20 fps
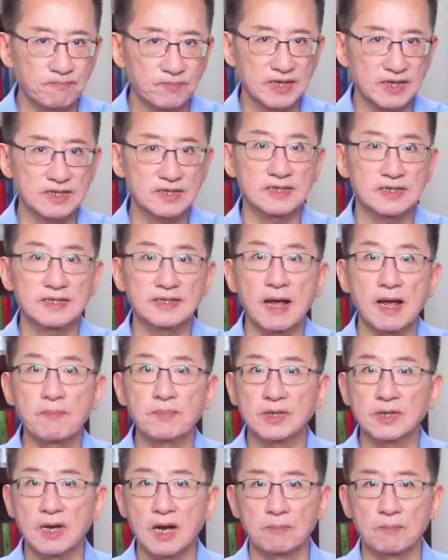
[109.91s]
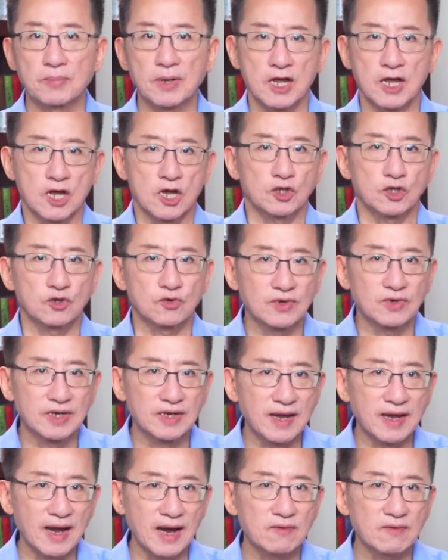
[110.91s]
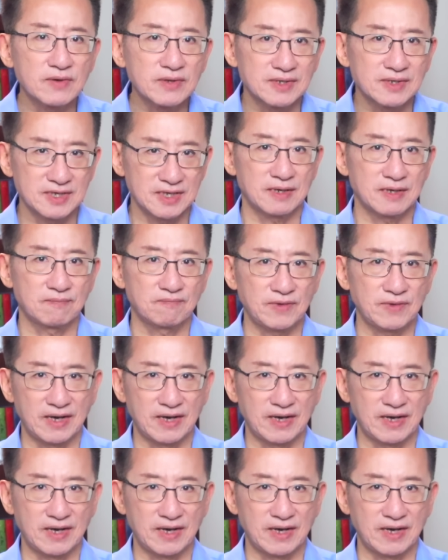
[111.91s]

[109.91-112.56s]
stepped up to guarantee